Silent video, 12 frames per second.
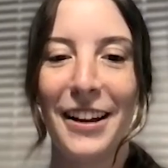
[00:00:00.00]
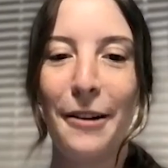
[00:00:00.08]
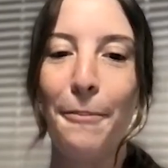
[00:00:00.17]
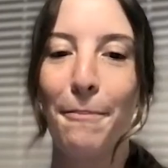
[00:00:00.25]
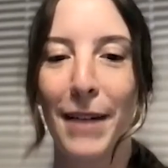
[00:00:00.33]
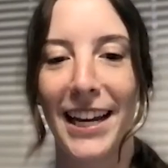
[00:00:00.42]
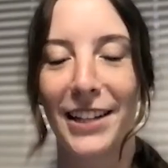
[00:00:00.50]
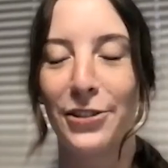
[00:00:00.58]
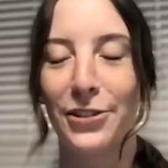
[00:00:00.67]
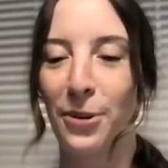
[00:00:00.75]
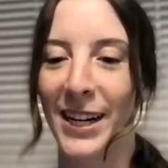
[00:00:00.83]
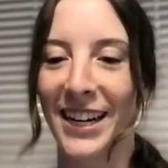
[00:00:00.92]
May
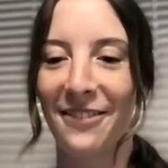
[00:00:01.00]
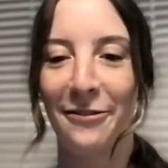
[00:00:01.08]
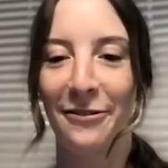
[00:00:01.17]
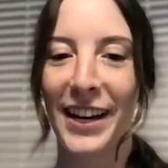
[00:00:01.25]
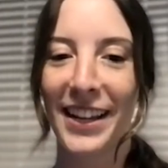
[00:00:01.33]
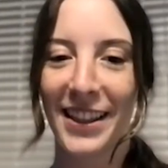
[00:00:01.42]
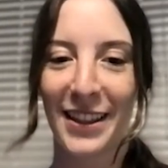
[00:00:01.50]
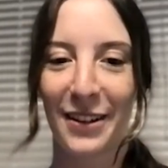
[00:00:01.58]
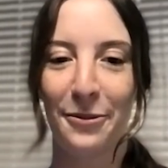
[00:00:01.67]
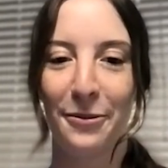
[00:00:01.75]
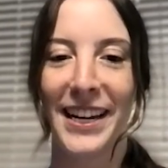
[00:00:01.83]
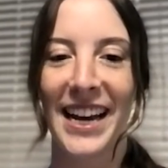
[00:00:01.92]
25th,
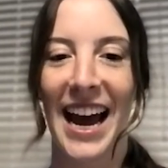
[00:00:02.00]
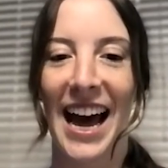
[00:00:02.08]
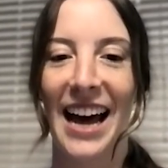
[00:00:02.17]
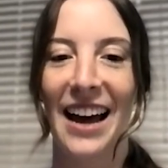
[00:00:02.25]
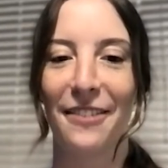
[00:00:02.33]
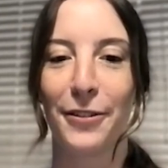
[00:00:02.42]
we have